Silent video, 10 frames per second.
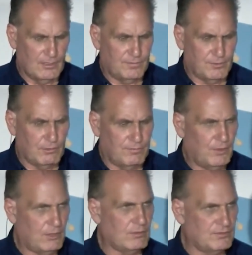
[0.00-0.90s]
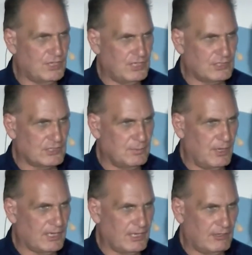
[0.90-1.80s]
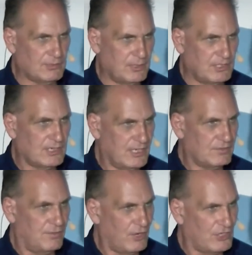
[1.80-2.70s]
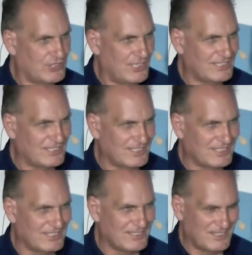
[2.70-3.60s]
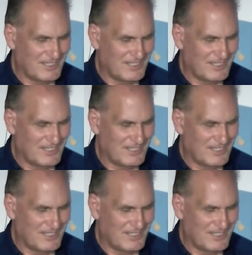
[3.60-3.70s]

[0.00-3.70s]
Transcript: And if you're a follower of Jesus, my encouragement is let's follow Jesus.